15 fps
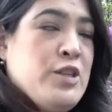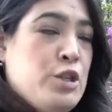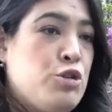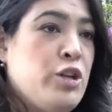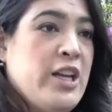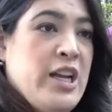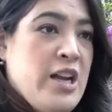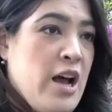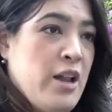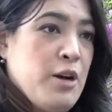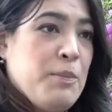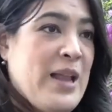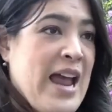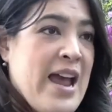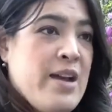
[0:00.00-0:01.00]
trillion
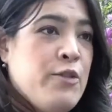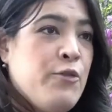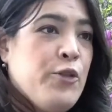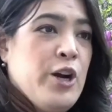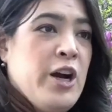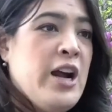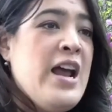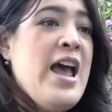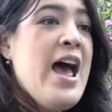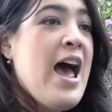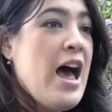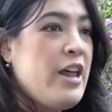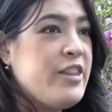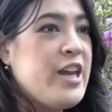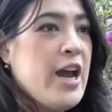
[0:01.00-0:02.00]
plan for
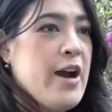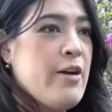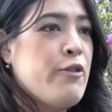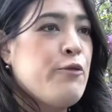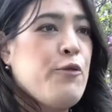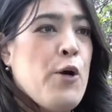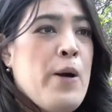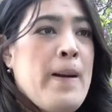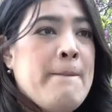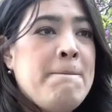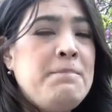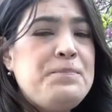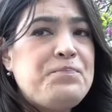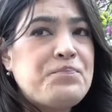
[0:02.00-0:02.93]
healthcare reform,